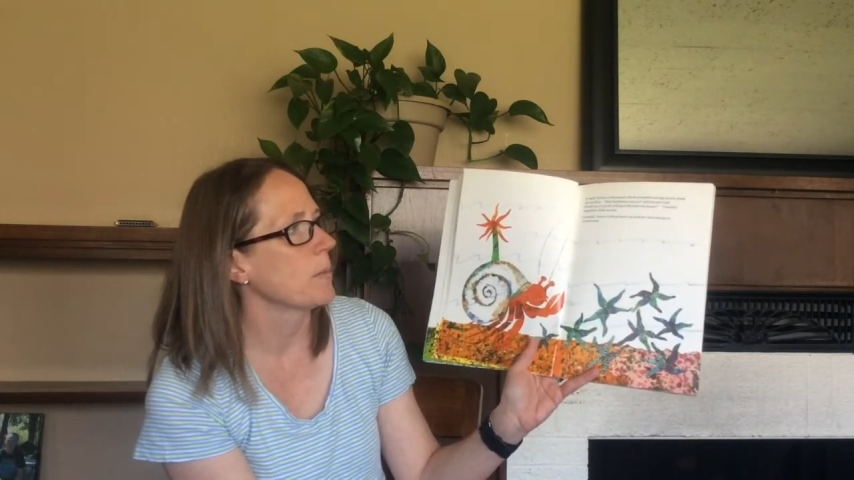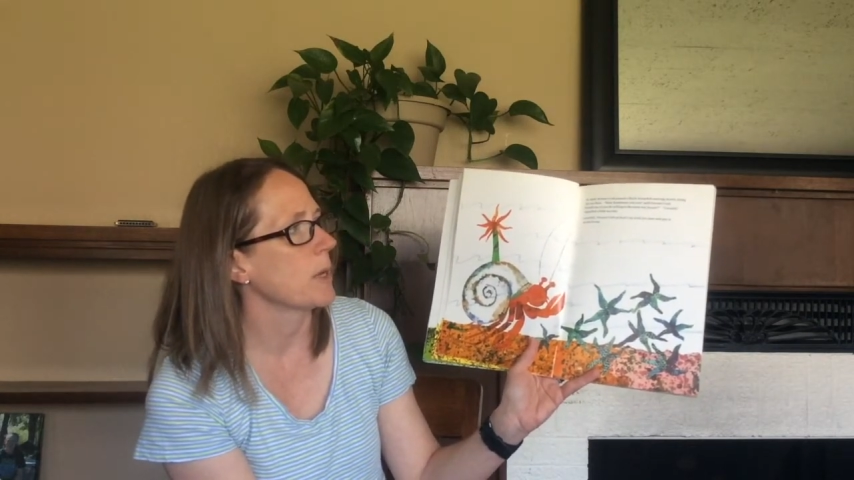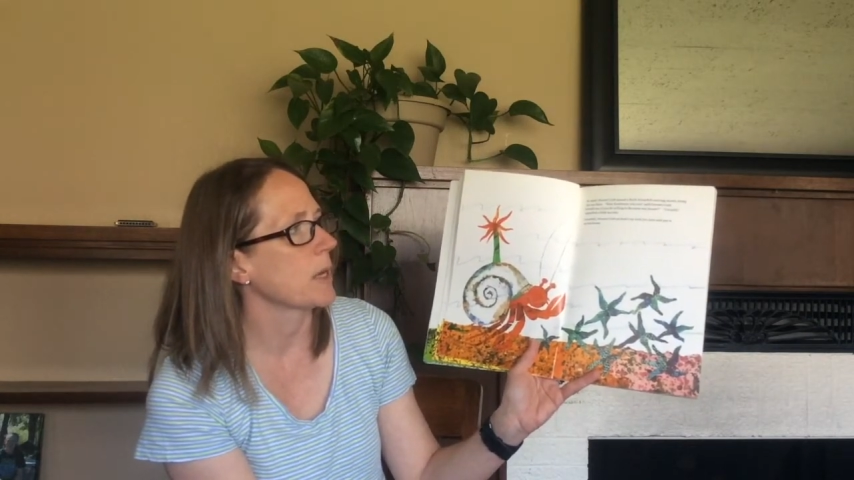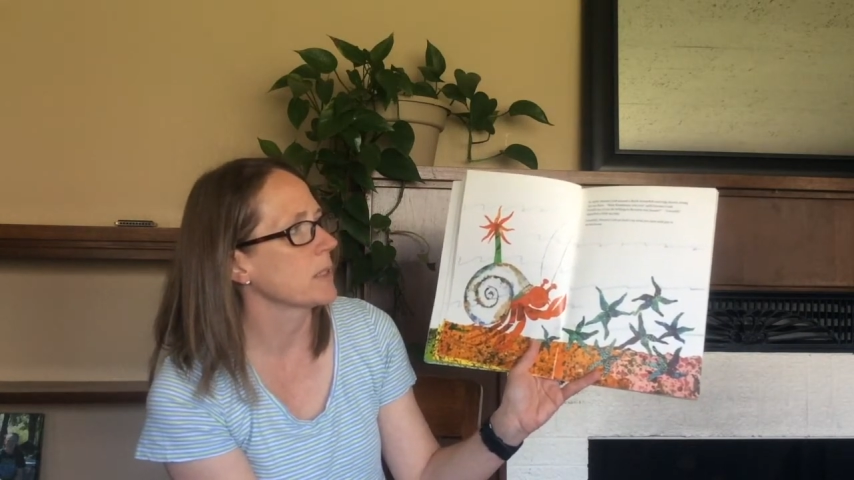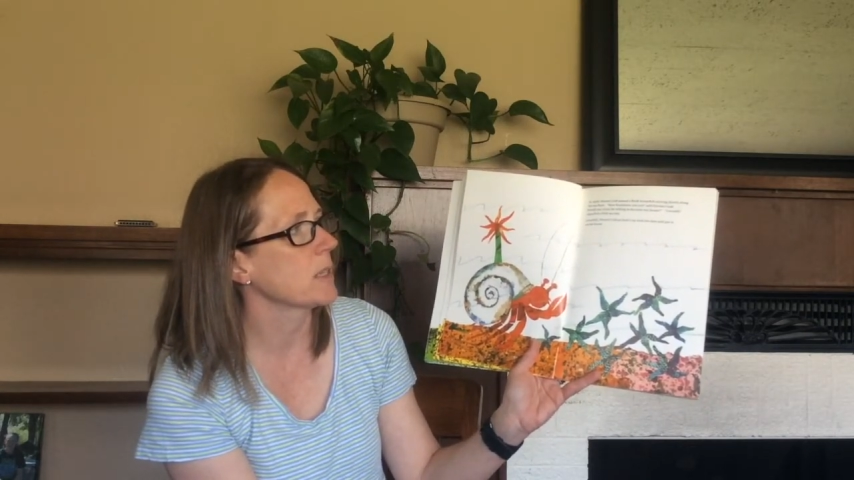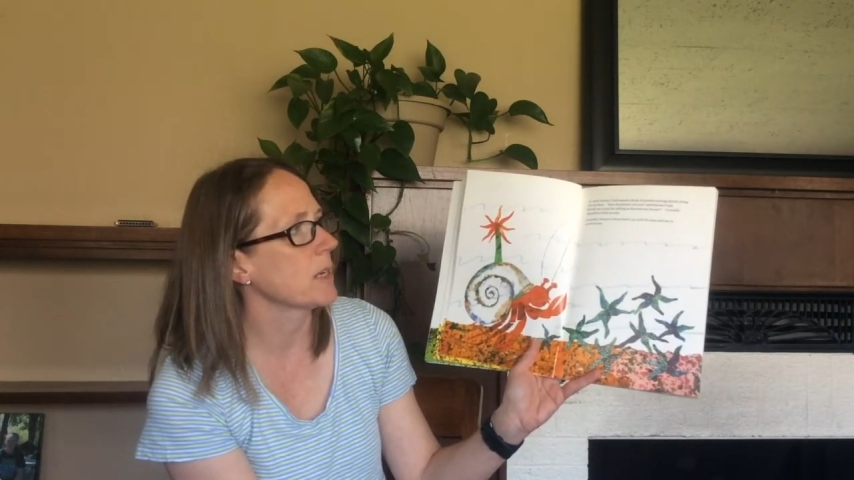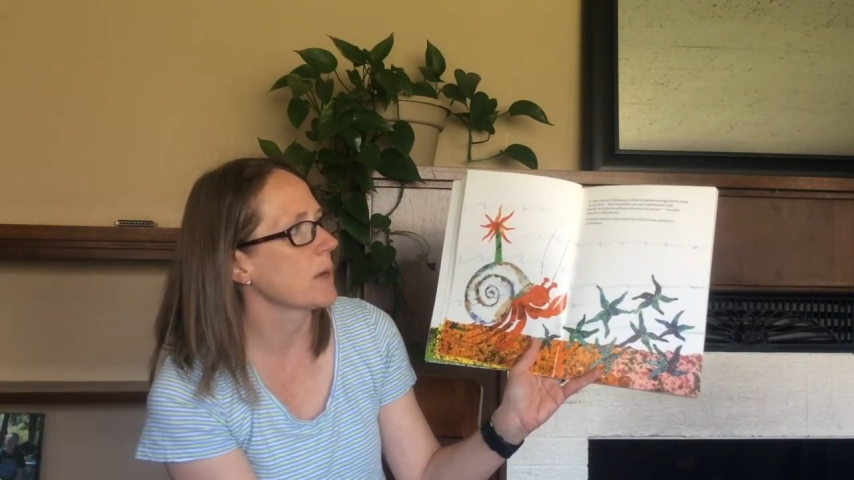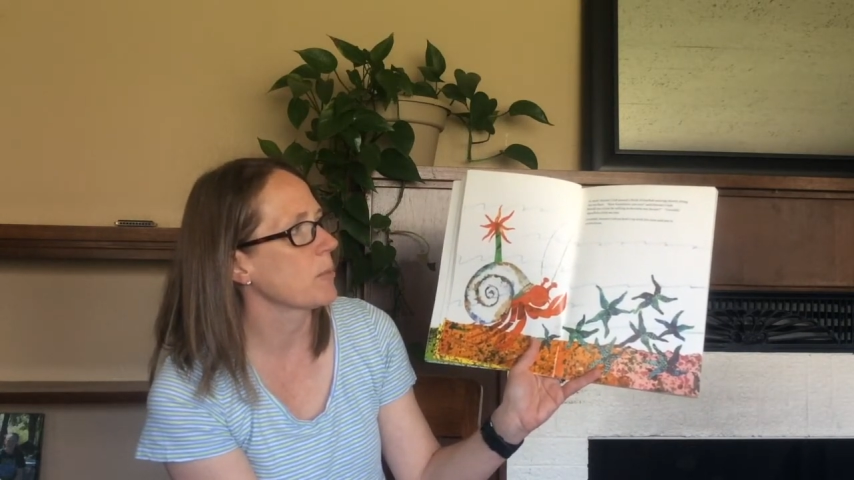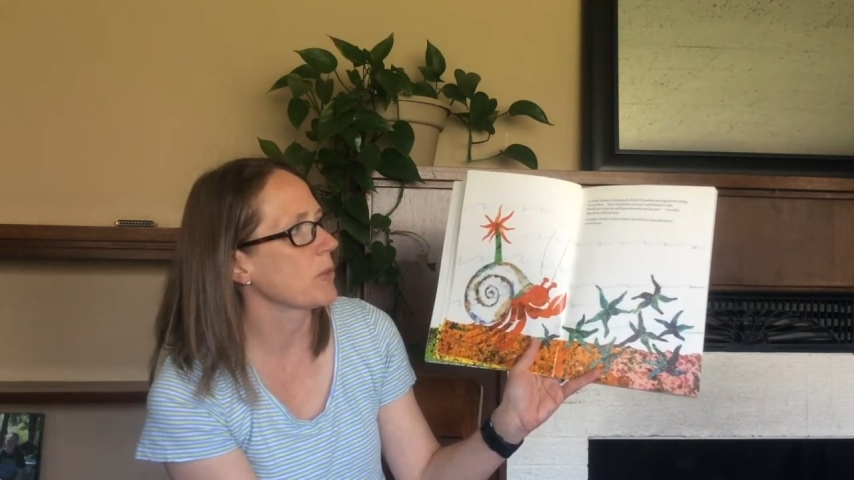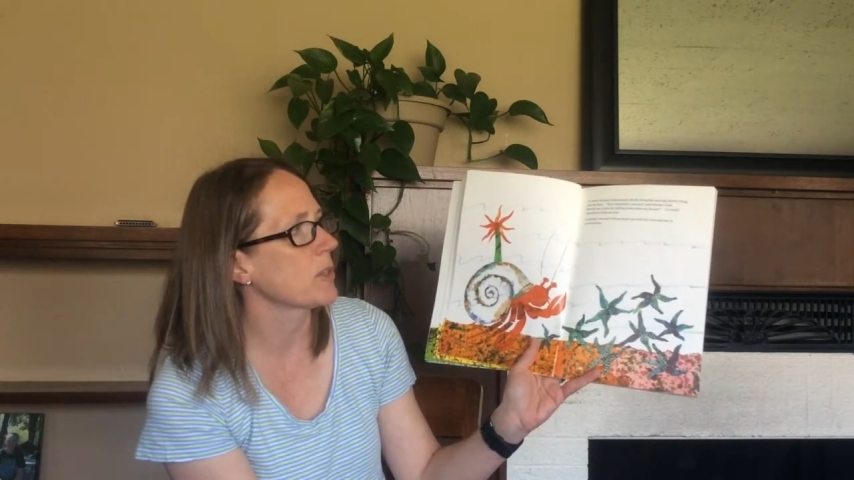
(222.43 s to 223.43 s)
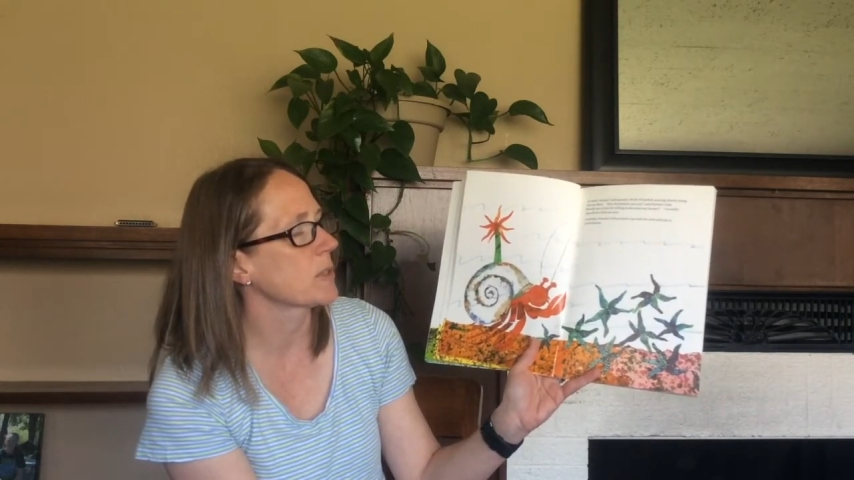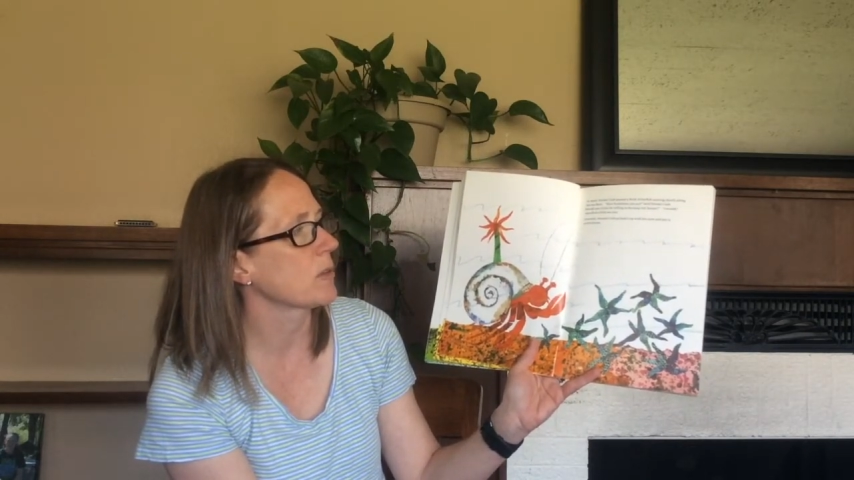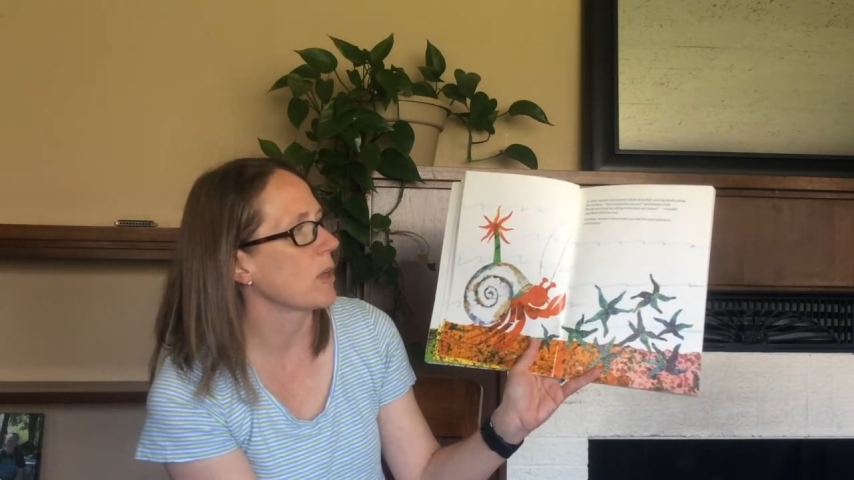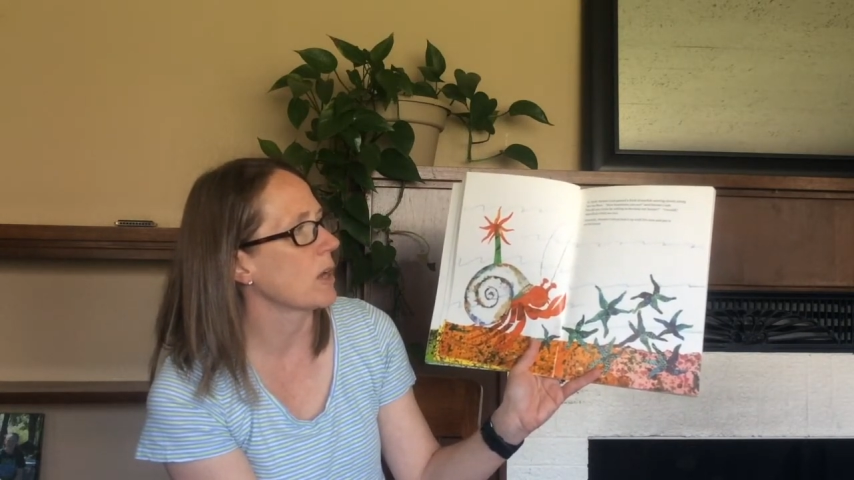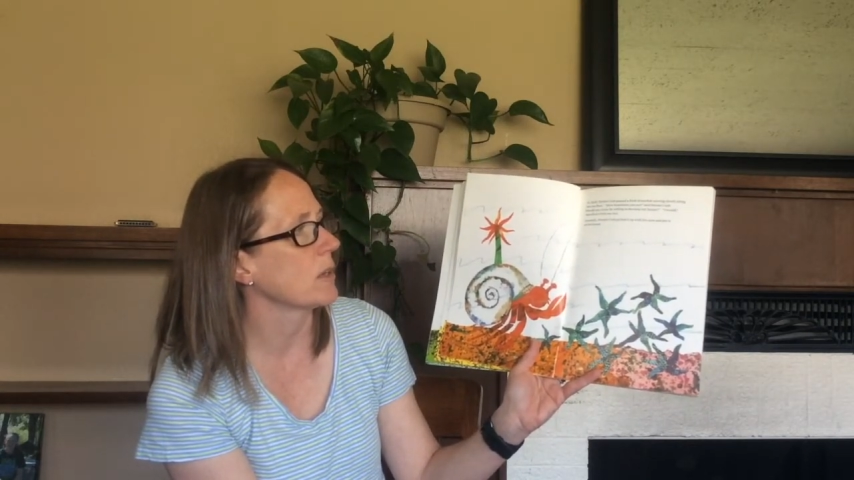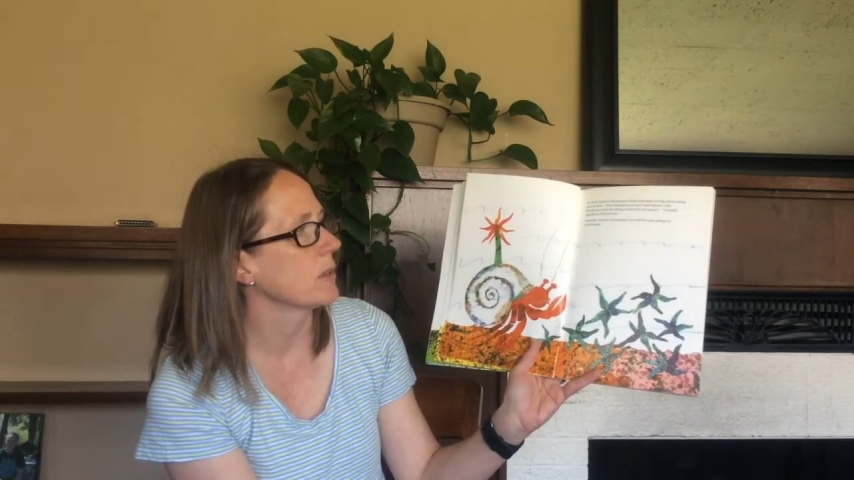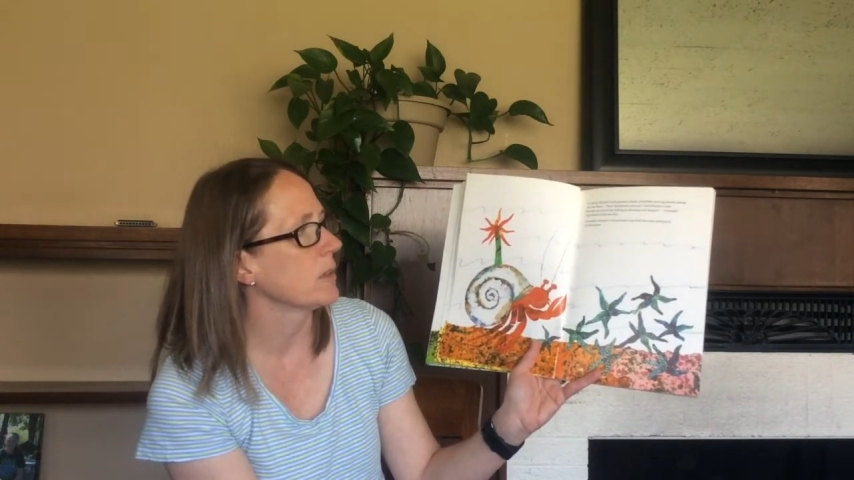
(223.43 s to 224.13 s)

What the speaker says: picked it up with his claw